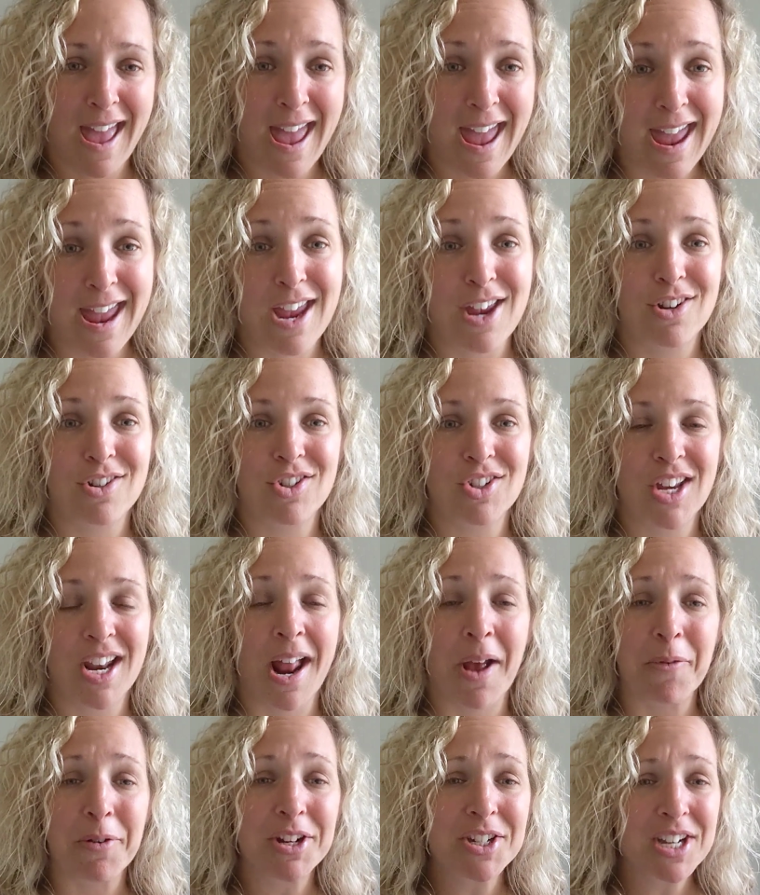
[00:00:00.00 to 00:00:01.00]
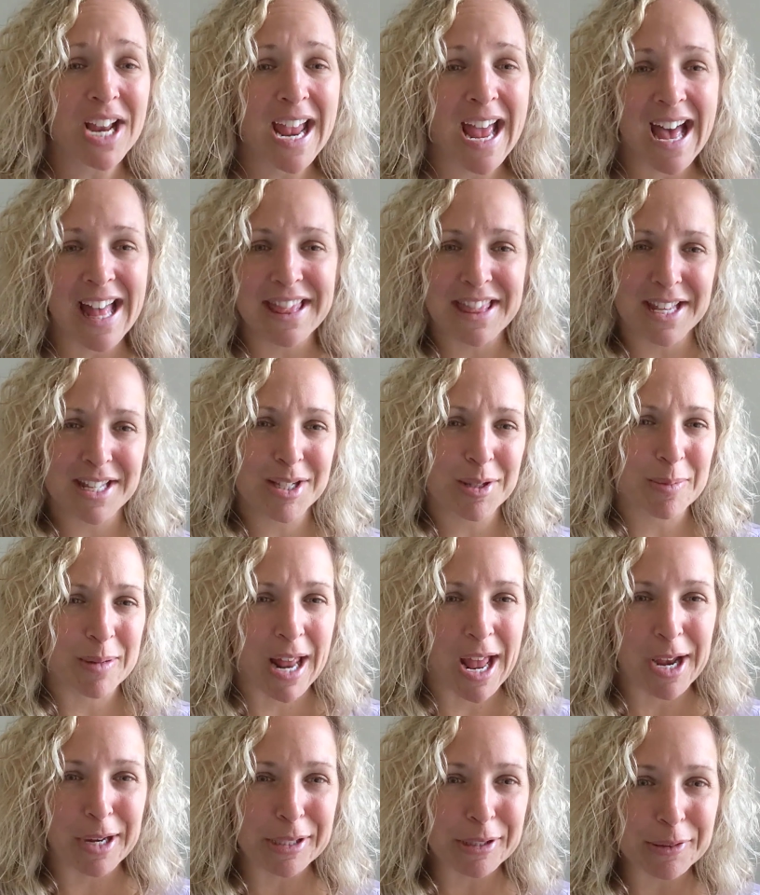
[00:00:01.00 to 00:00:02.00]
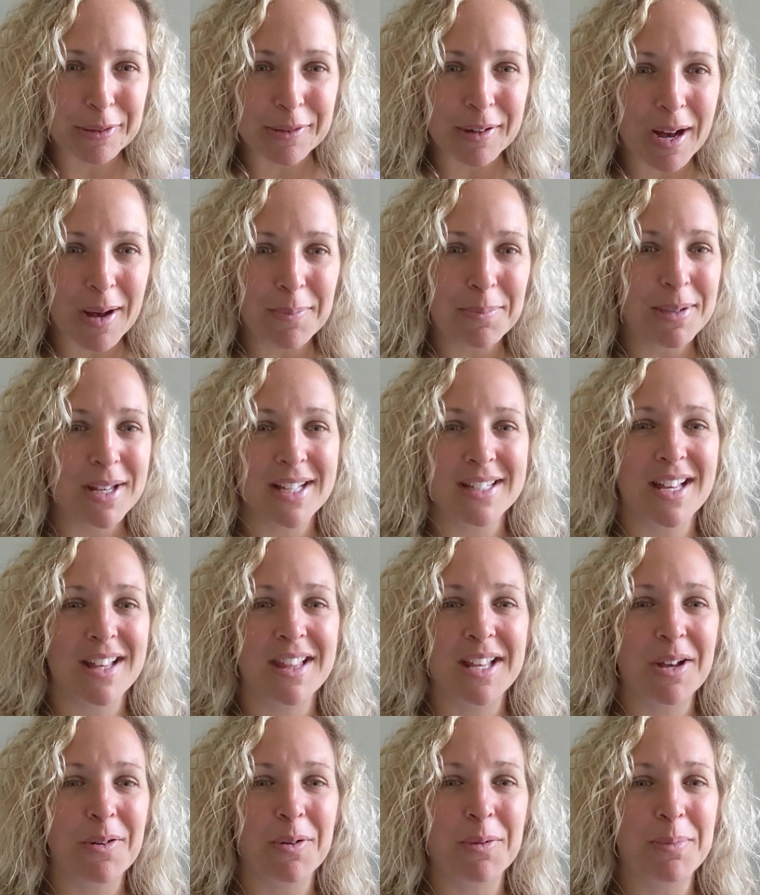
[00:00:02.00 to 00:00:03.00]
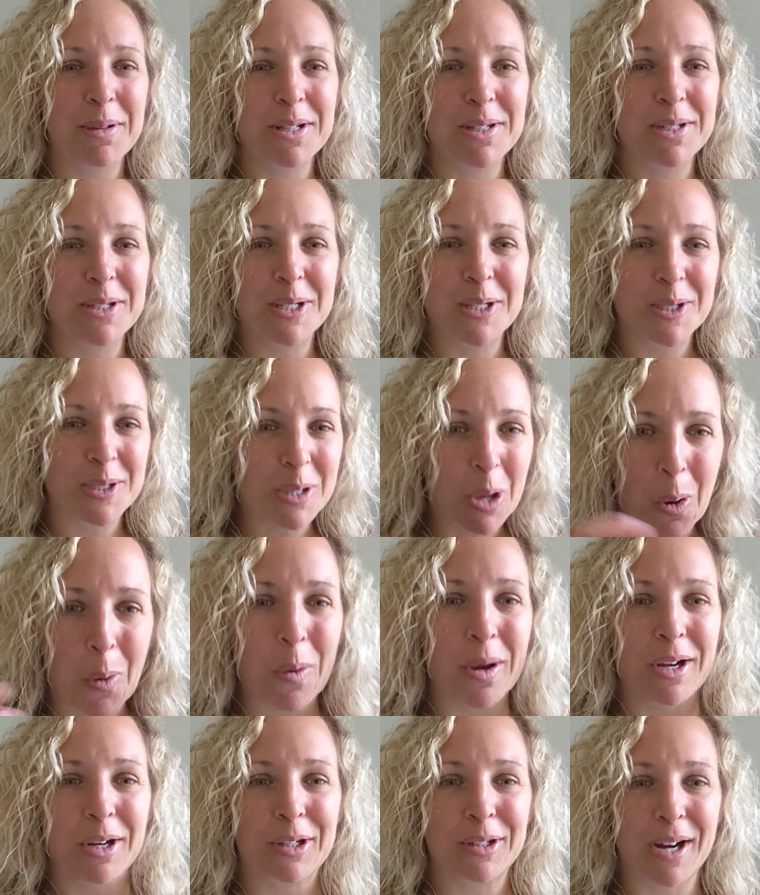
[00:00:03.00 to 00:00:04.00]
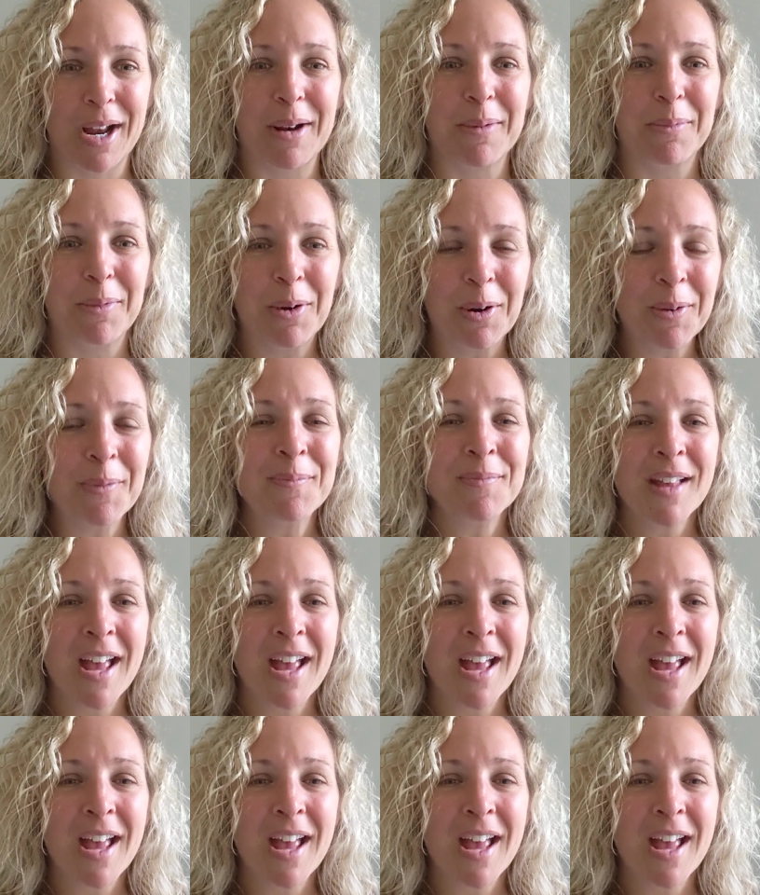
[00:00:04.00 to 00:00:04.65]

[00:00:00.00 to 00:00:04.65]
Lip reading: age. And I wish I had this when I grew up because I think it would be so incredible.